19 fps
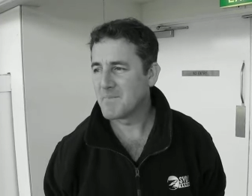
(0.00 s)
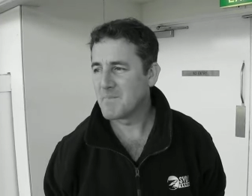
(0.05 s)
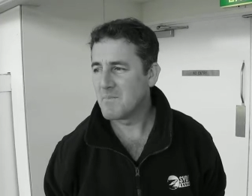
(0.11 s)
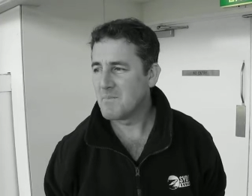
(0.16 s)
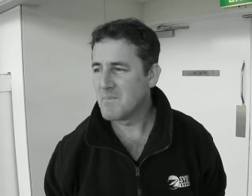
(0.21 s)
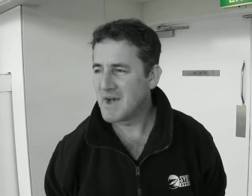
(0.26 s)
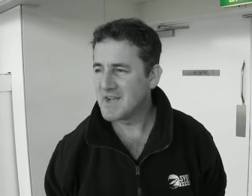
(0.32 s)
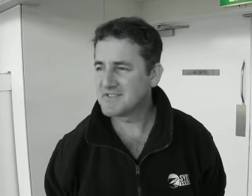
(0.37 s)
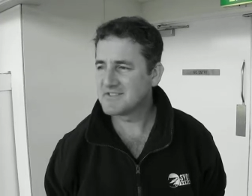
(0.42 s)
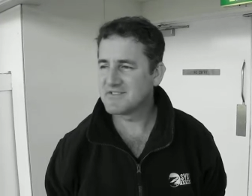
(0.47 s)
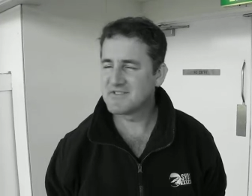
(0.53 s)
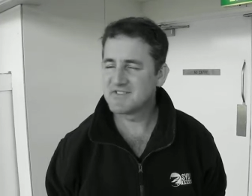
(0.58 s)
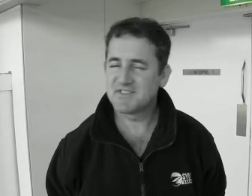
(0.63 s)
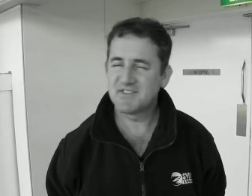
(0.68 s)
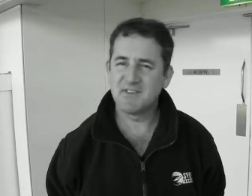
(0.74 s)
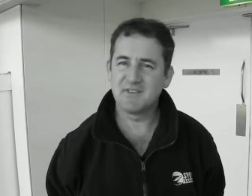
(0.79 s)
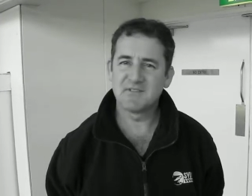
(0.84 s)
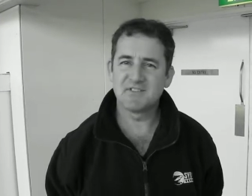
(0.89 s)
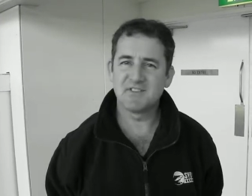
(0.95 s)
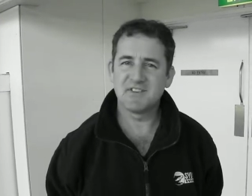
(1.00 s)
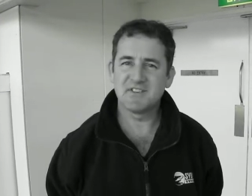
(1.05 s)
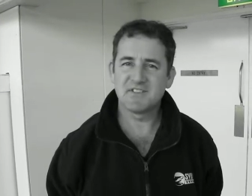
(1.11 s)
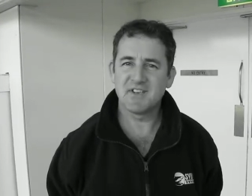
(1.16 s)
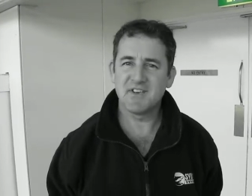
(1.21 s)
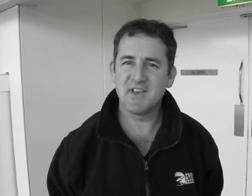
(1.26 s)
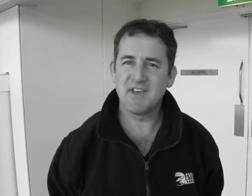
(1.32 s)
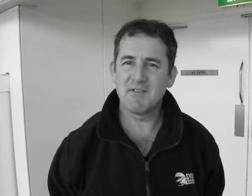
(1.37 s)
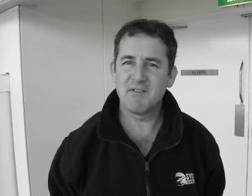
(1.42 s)
Most of the seals you
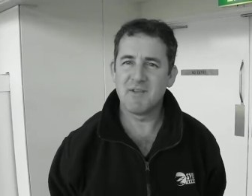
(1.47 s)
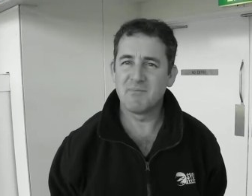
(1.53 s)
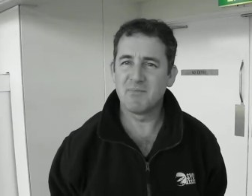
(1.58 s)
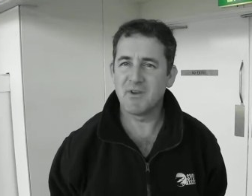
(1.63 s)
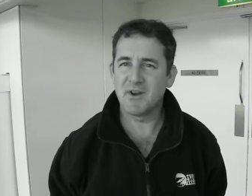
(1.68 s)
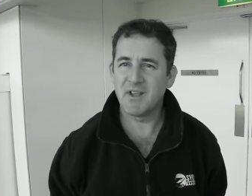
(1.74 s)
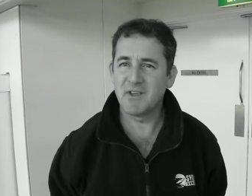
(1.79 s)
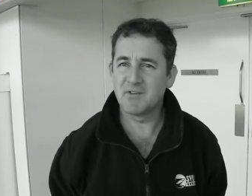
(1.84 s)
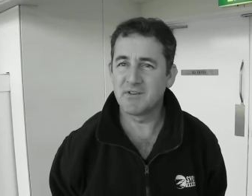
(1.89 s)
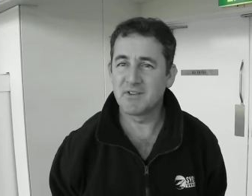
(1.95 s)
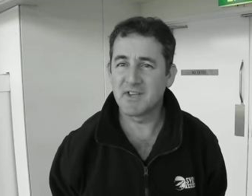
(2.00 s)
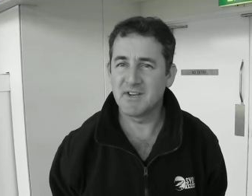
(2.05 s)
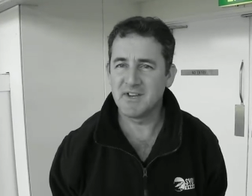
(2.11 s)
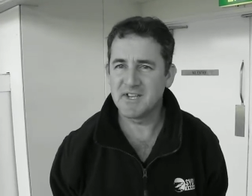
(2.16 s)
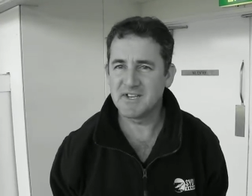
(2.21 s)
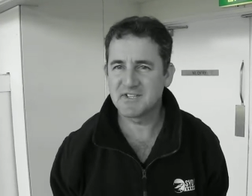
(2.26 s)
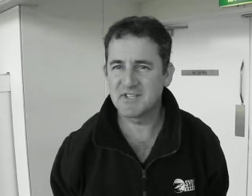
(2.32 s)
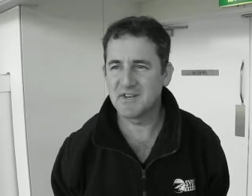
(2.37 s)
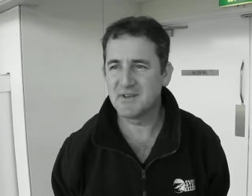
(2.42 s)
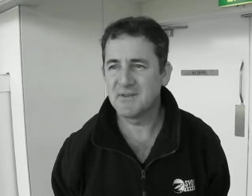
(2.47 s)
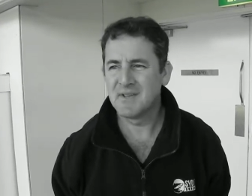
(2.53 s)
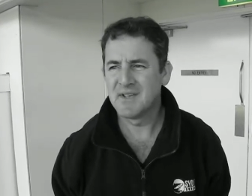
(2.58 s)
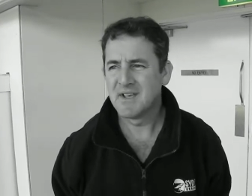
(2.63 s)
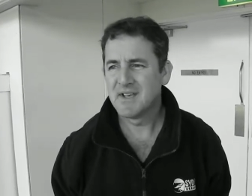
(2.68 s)
see are in pretty good condition.